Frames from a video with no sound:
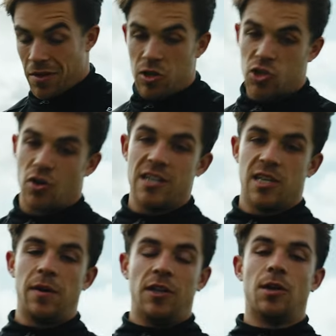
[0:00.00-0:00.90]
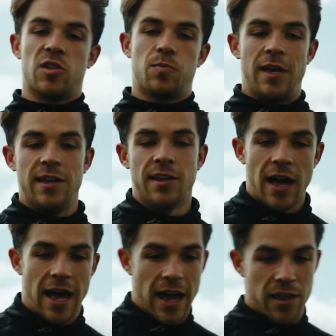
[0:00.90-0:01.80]
then we'll just gradually build up the speed
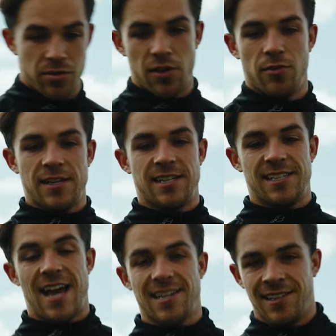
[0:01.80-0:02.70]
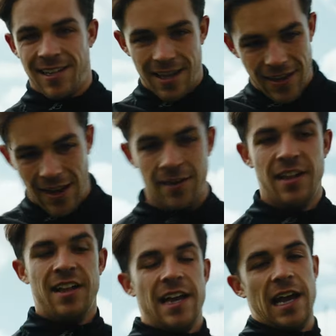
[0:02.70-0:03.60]
throughout the rest of the session, and then
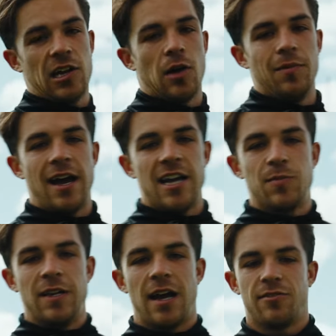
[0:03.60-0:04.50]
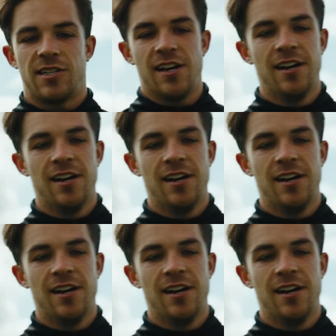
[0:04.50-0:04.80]
hit a couple of high speed efforts here.